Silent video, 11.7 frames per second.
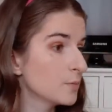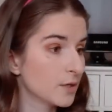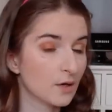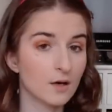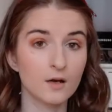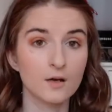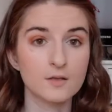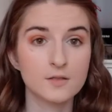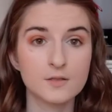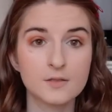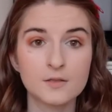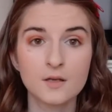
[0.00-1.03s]

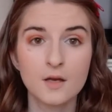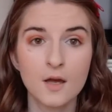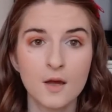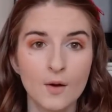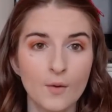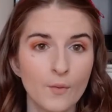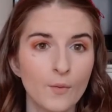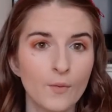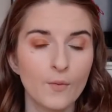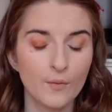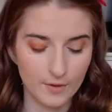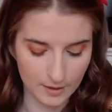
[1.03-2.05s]
because,
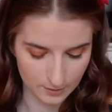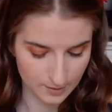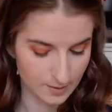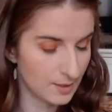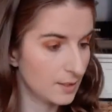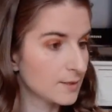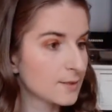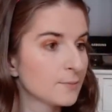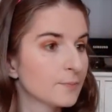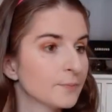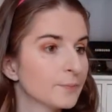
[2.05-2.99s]
oh, that looks intense.